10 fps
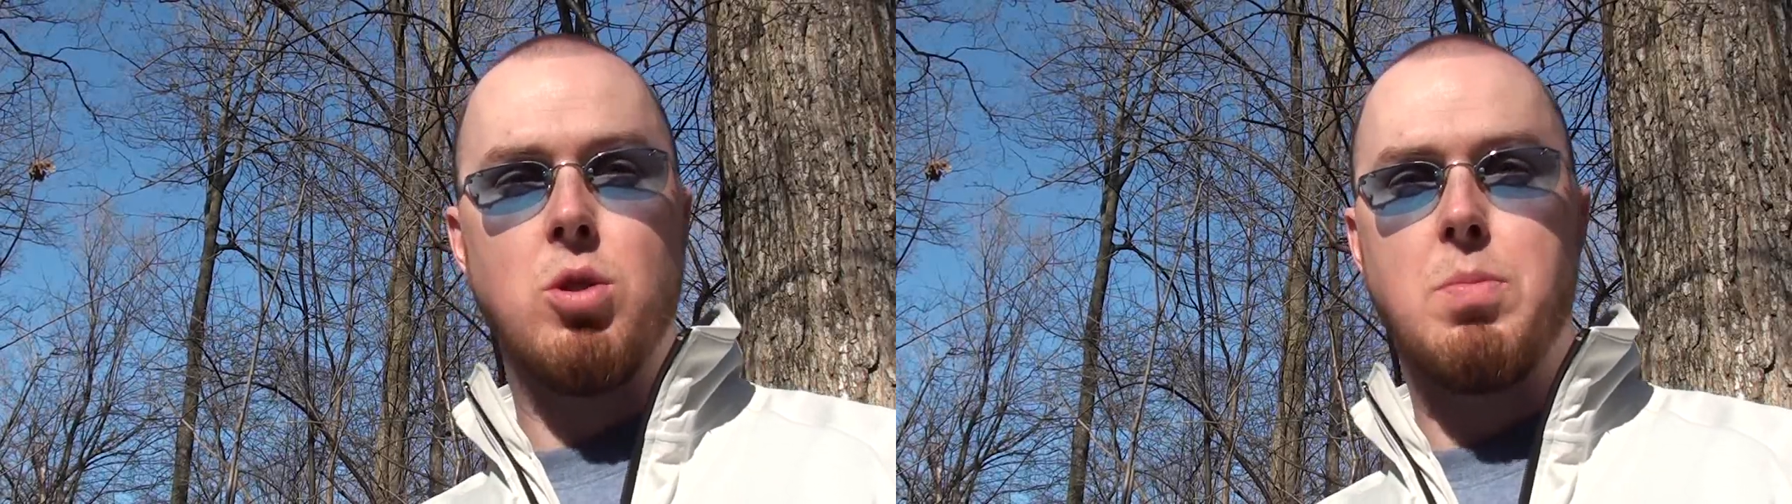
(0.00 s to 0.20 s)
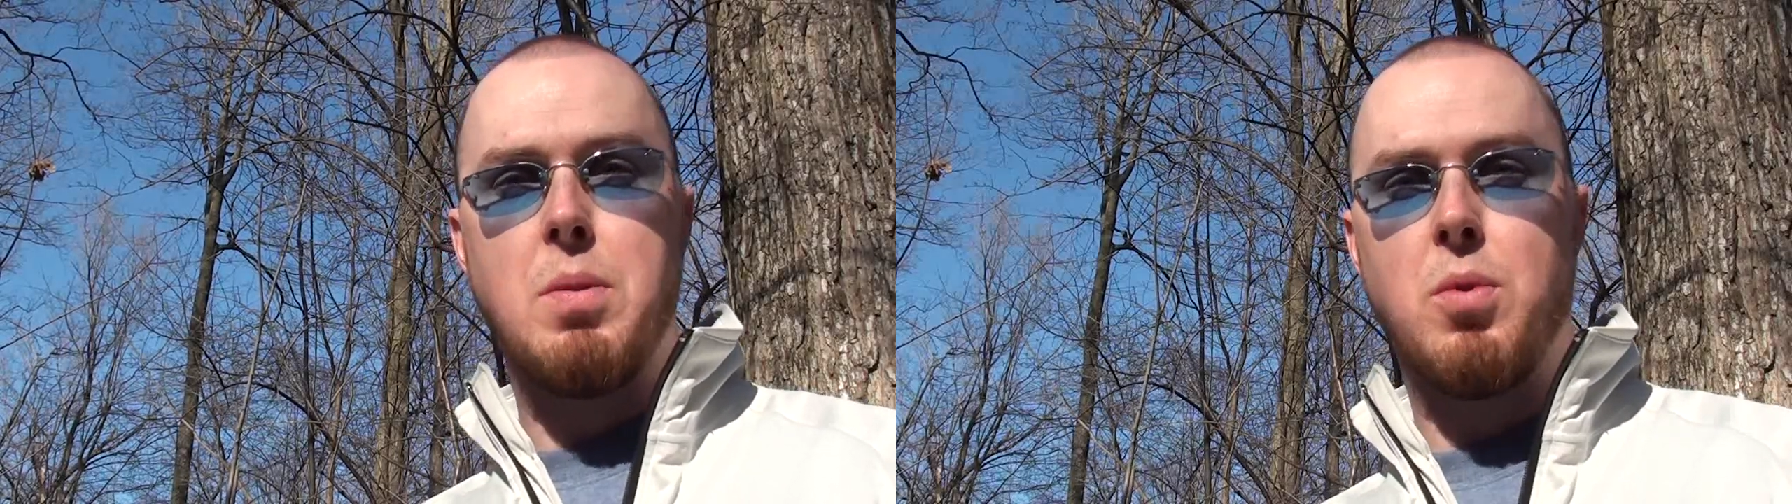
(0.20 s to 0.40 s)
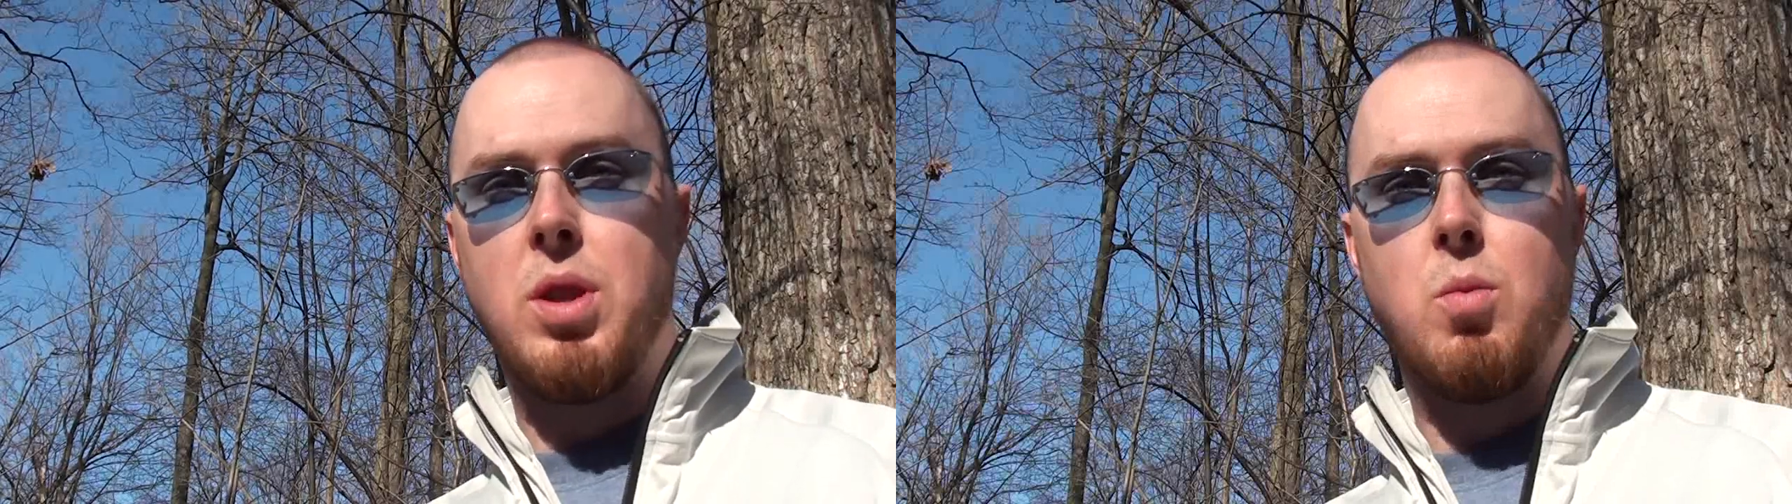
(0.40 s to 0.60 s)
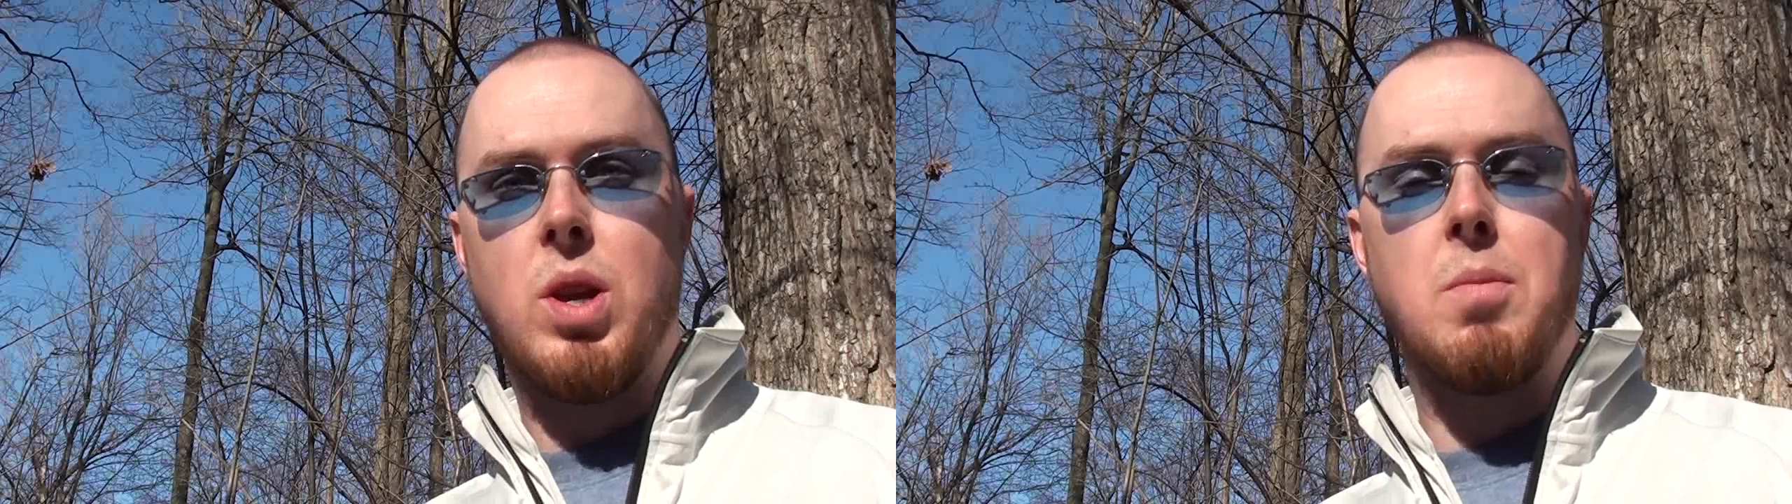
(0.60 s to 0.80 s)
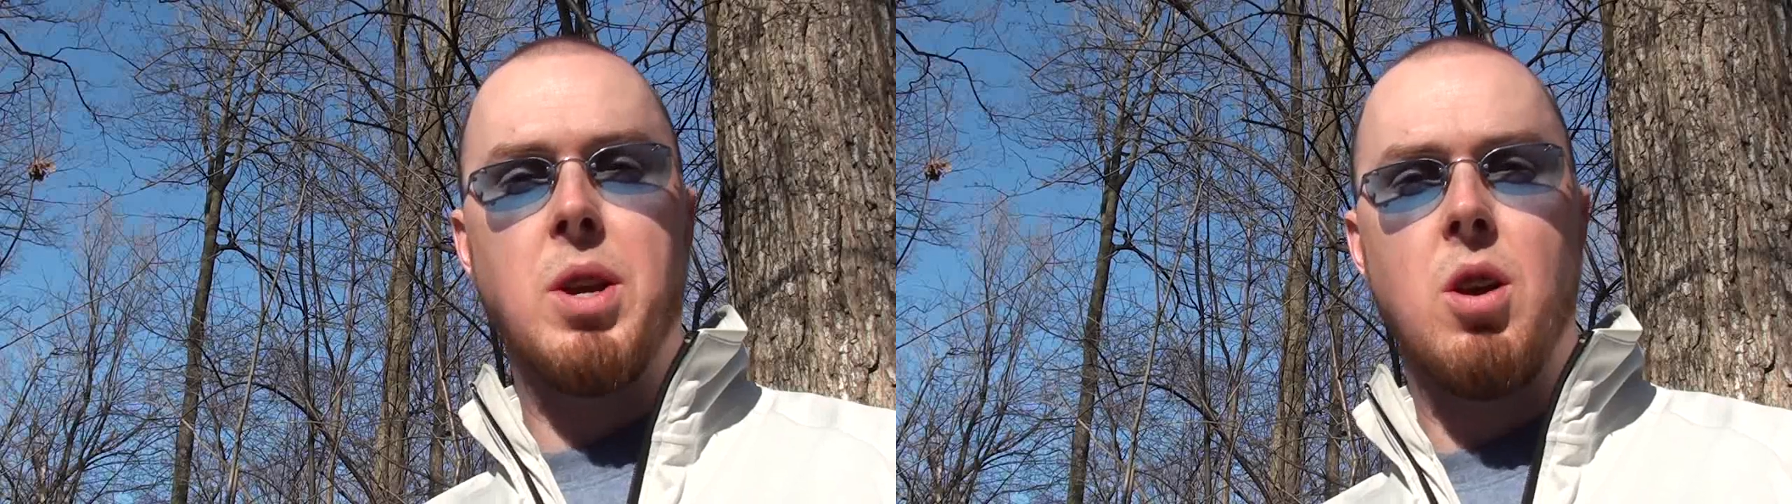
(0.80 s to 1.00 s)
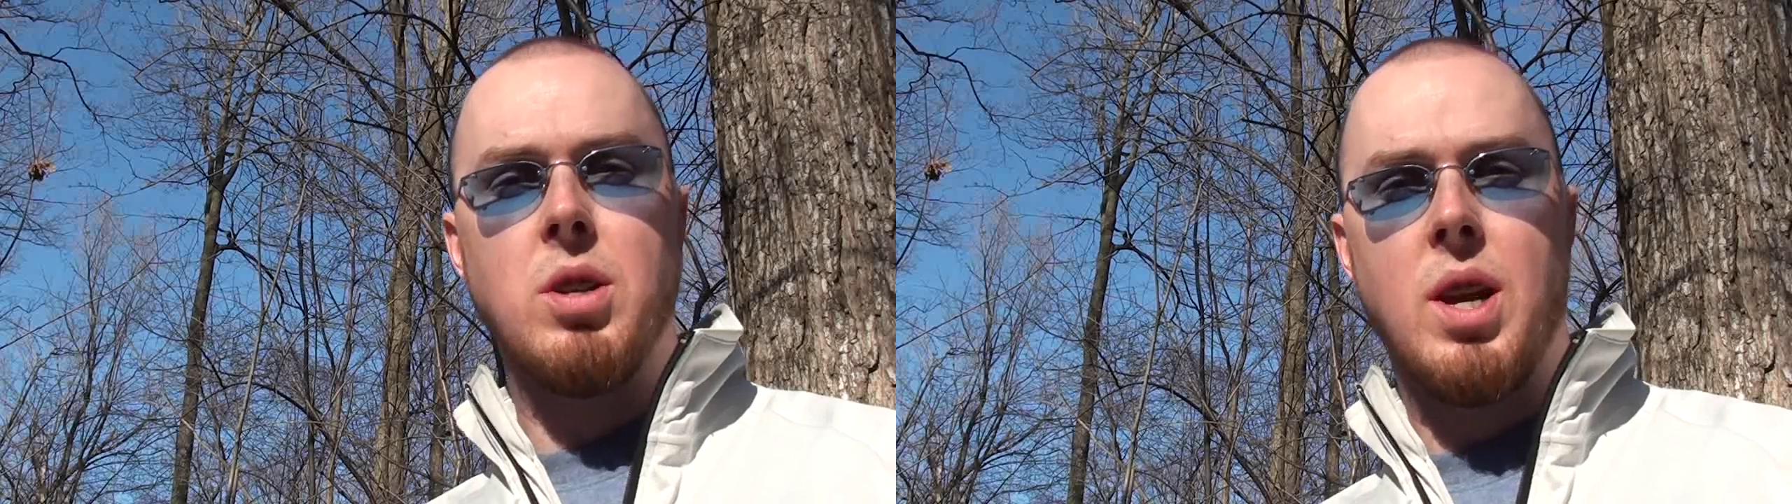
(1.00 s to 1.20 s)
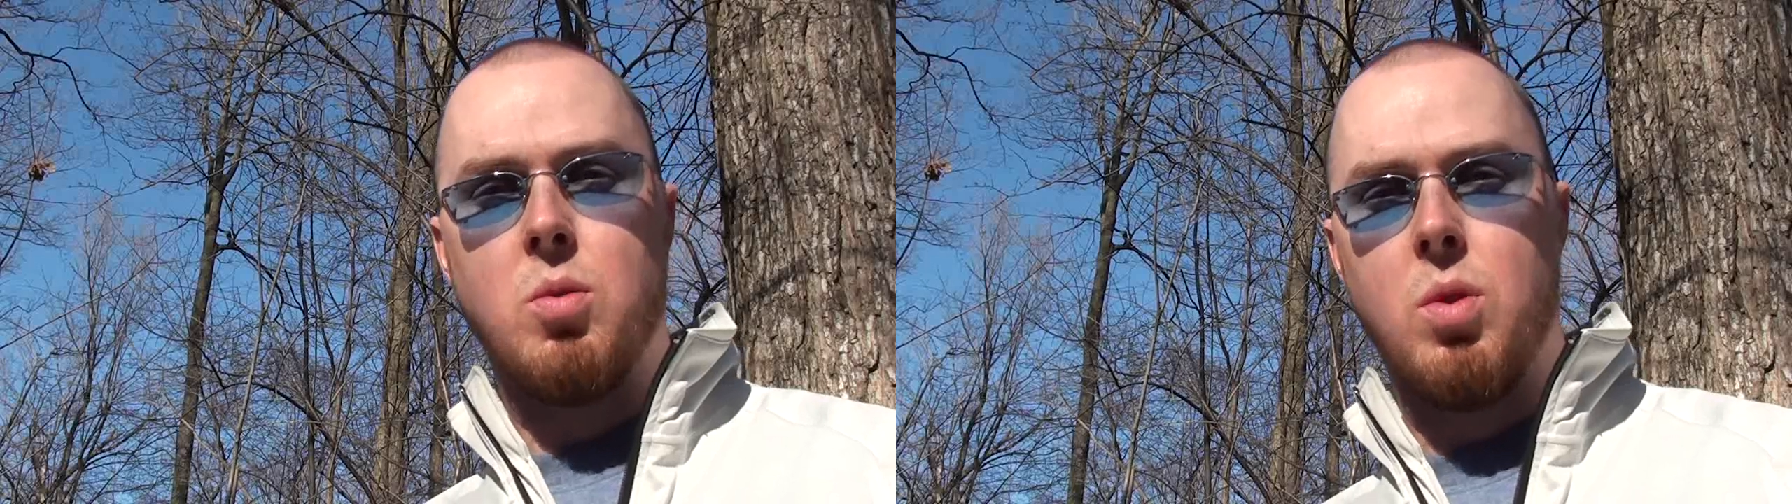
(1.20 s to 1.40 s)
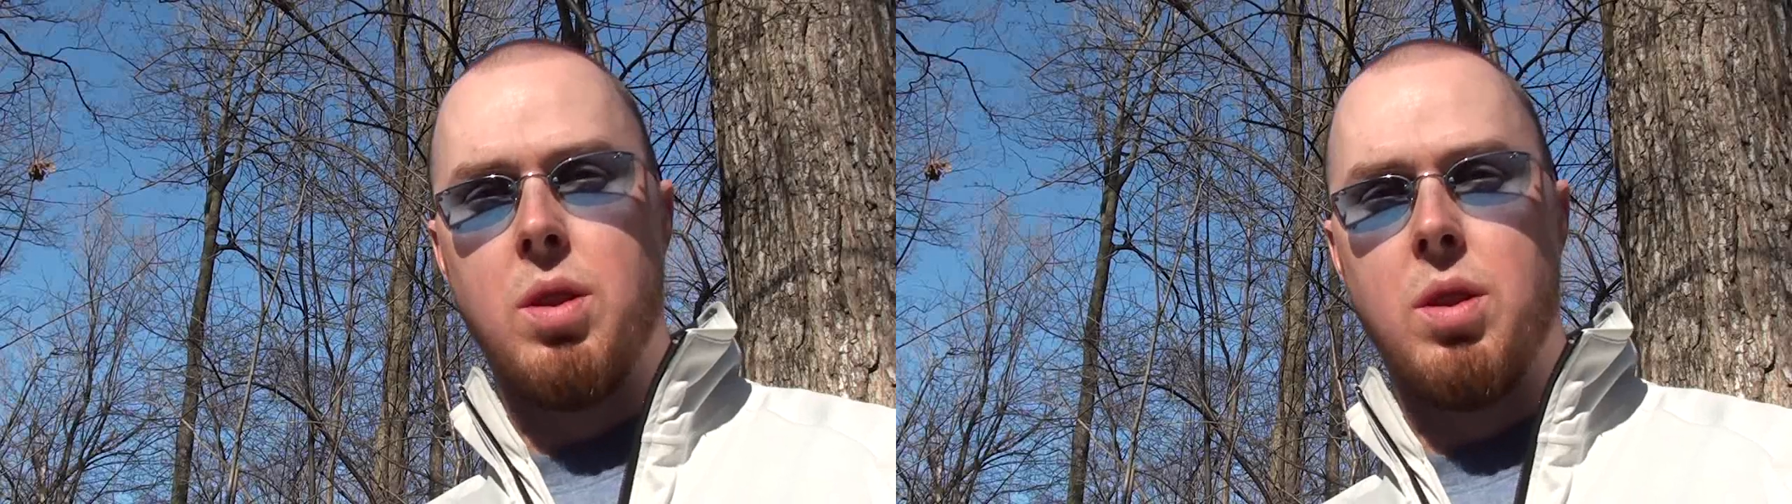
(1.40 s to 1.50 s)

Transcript: those people that we come in contact